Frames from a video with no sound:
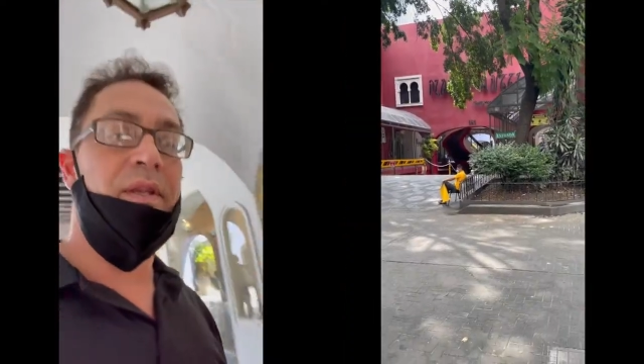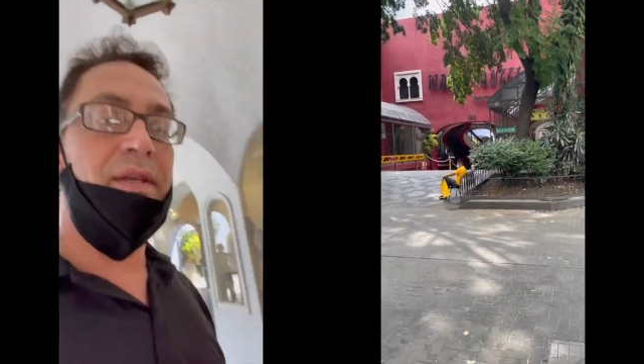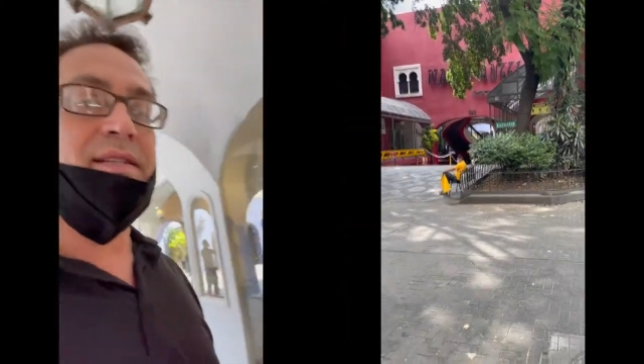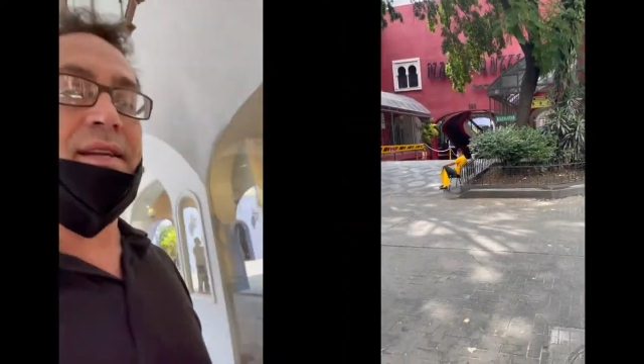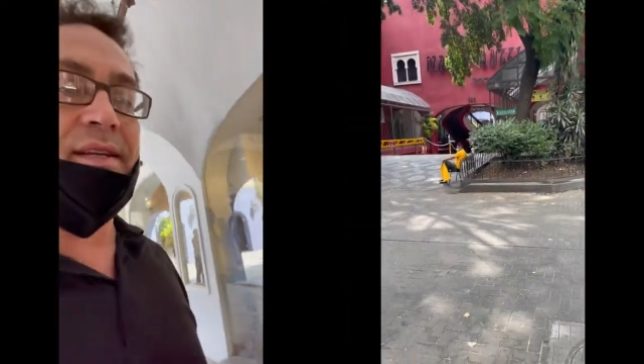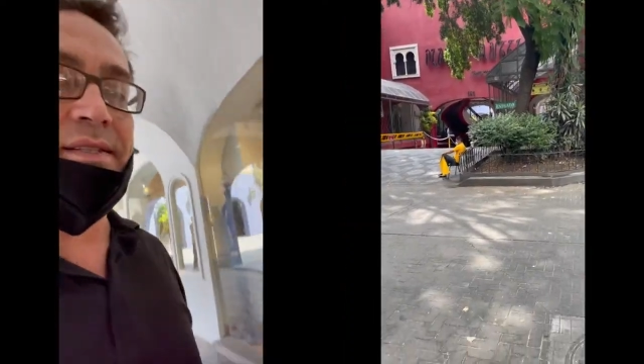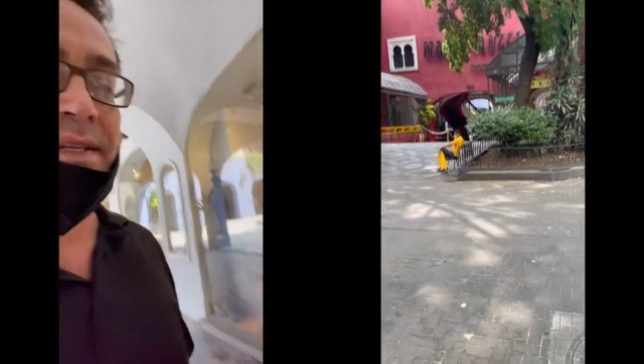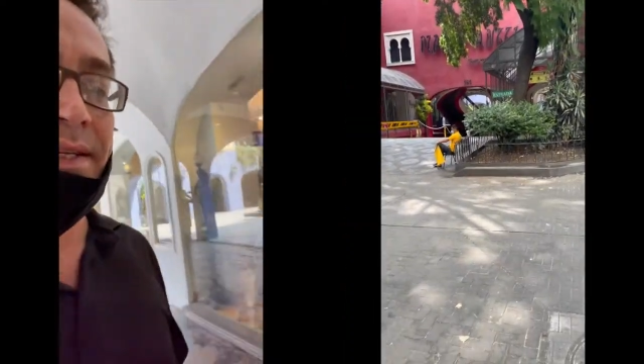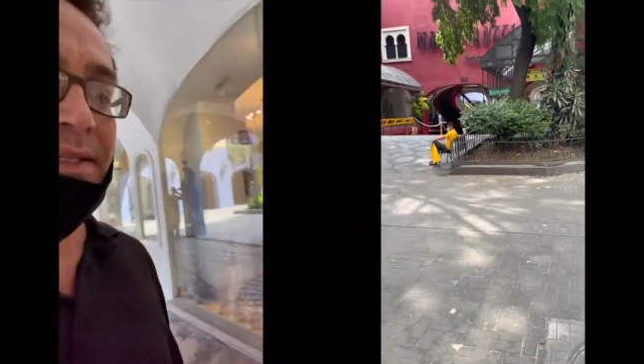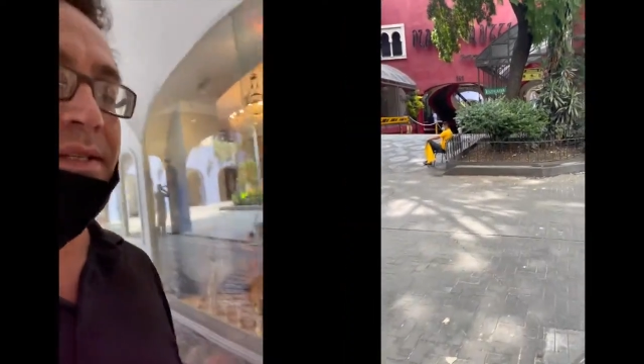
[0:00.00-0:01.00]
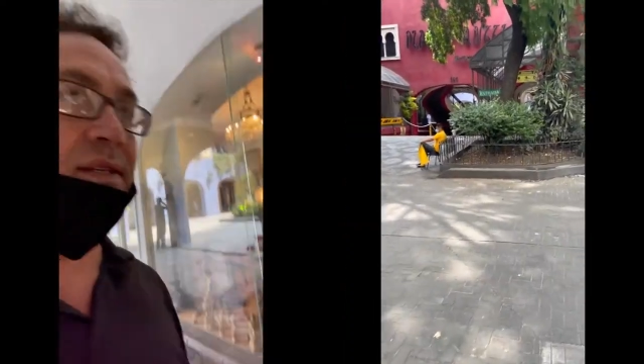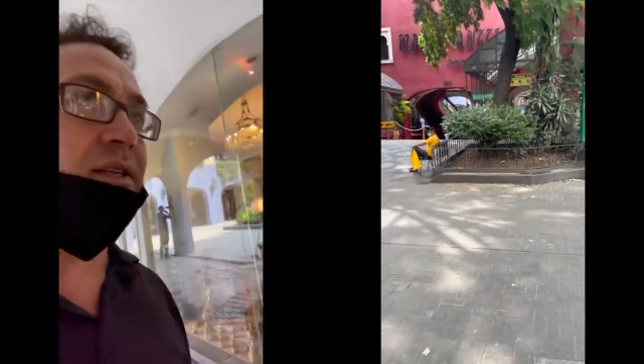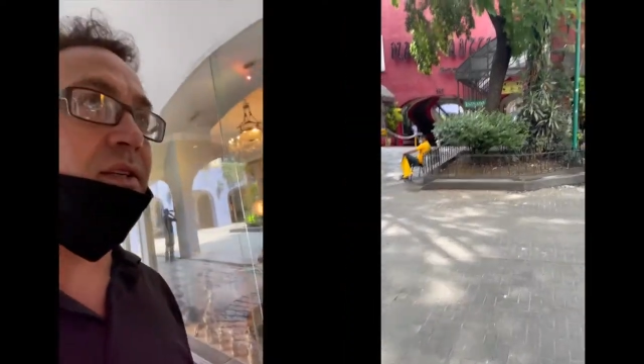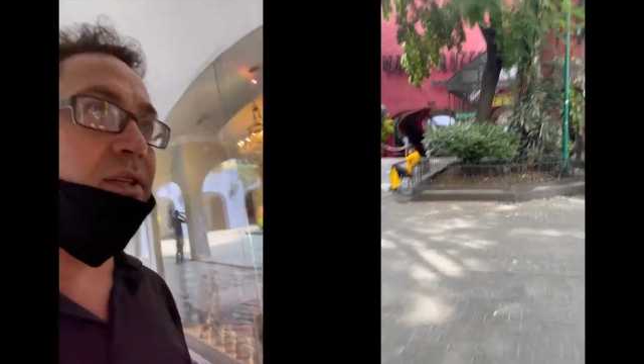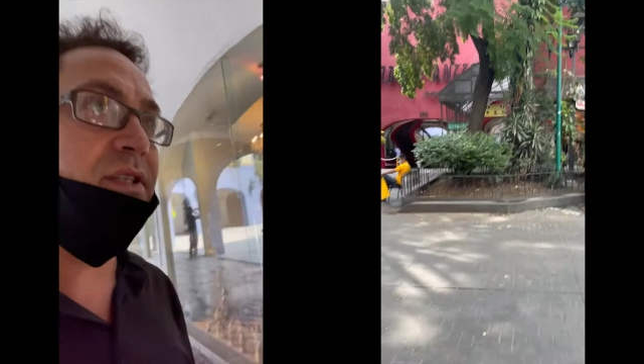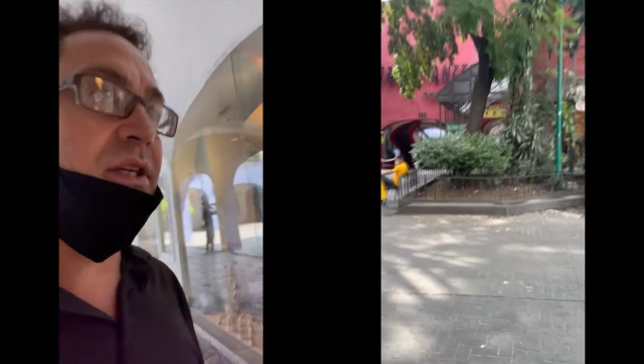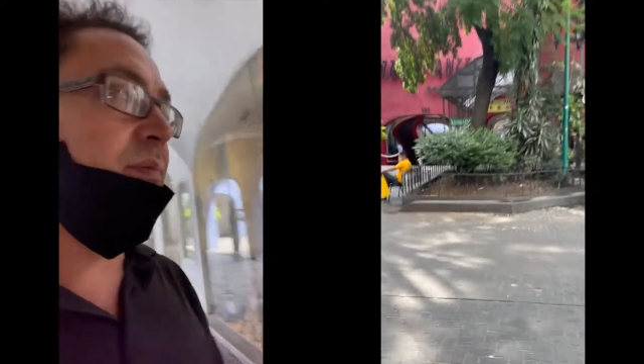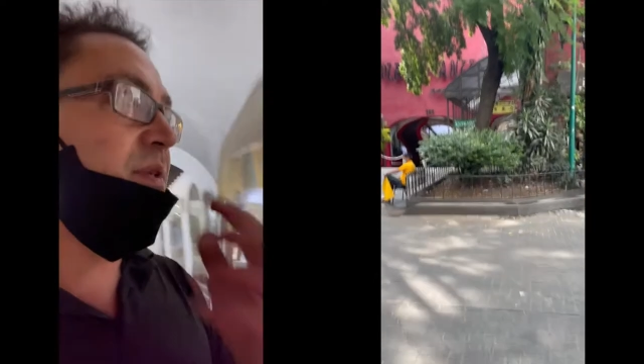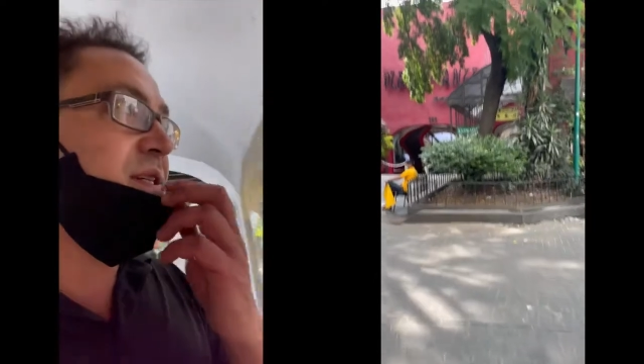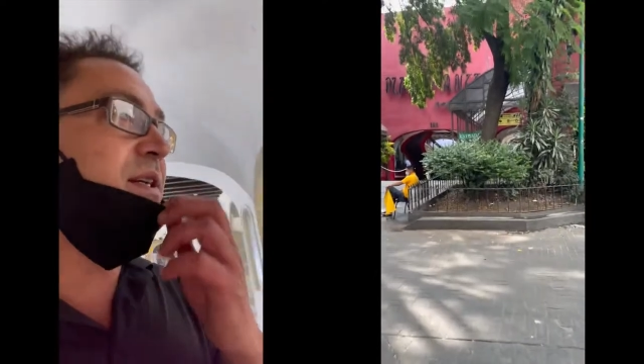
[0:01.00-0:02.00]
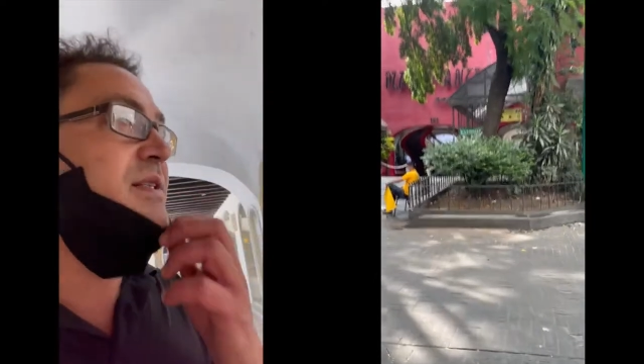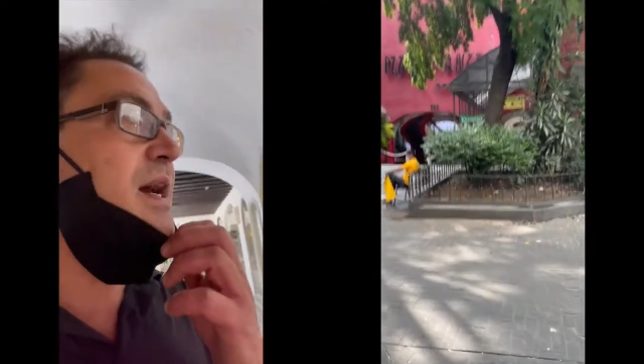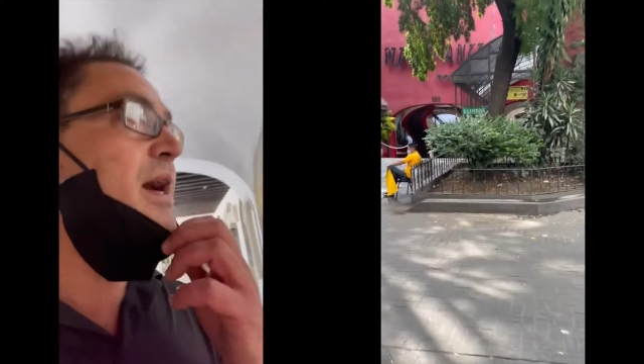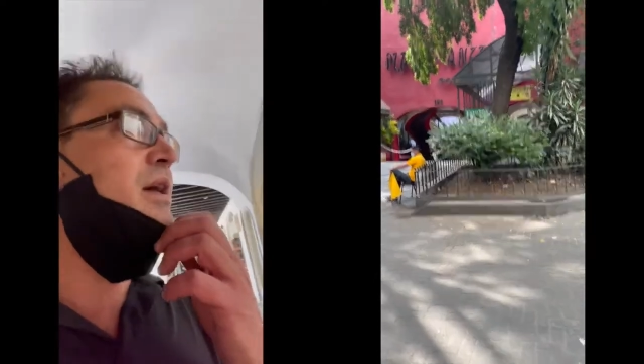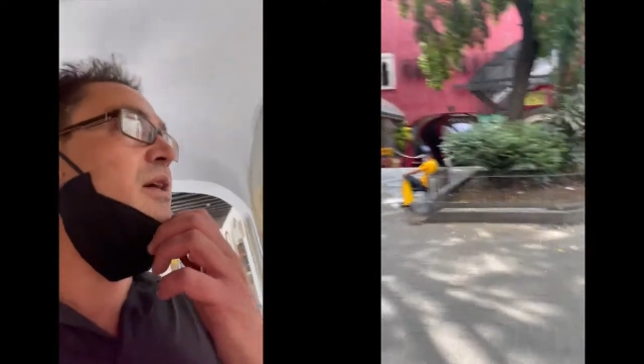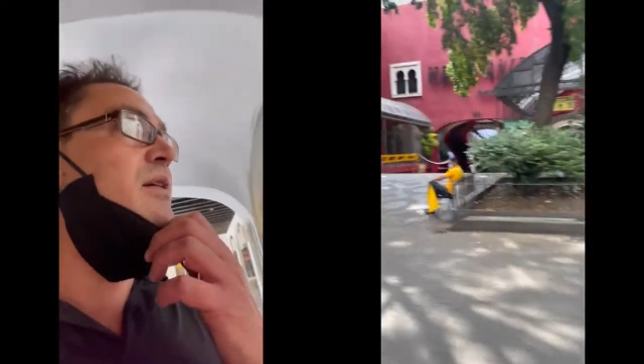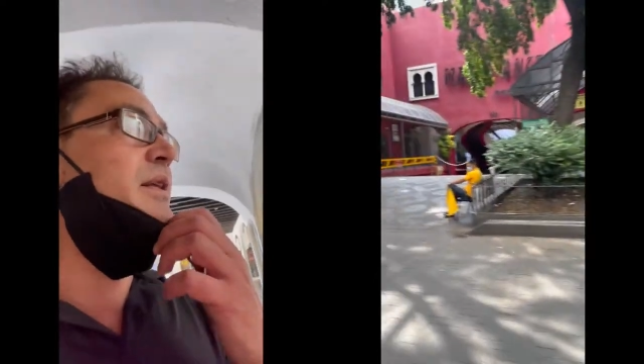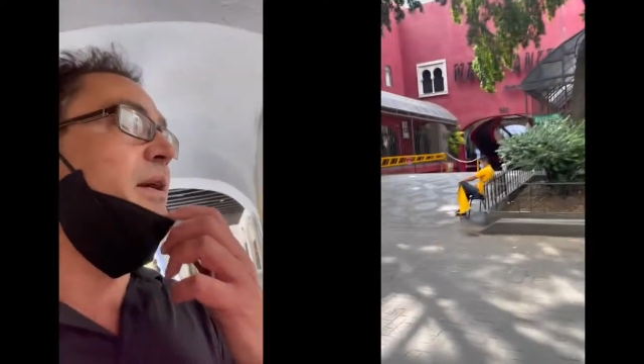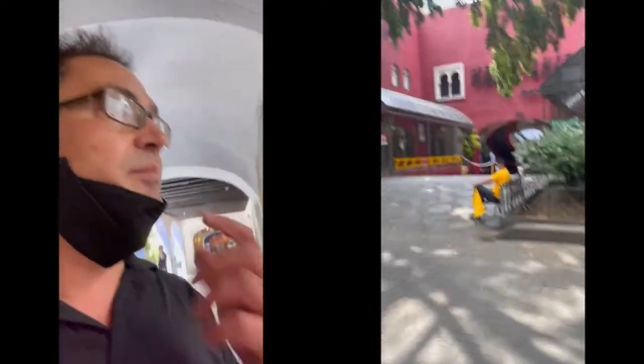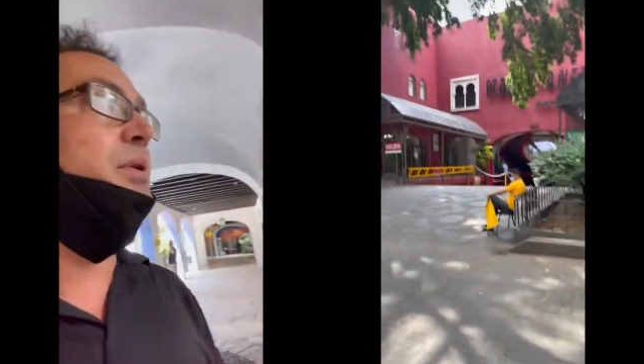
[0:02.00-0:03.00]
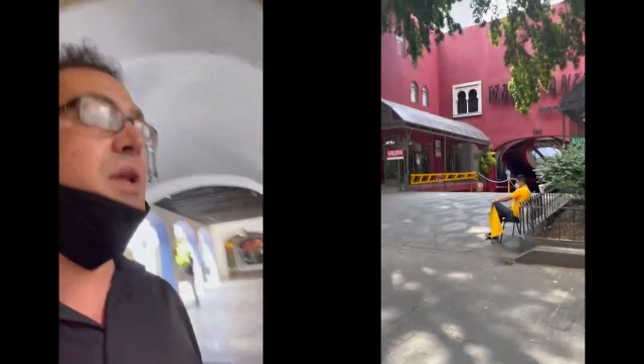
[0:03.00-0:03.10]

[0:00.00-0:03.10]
It's an antiques dealership. It's an entire like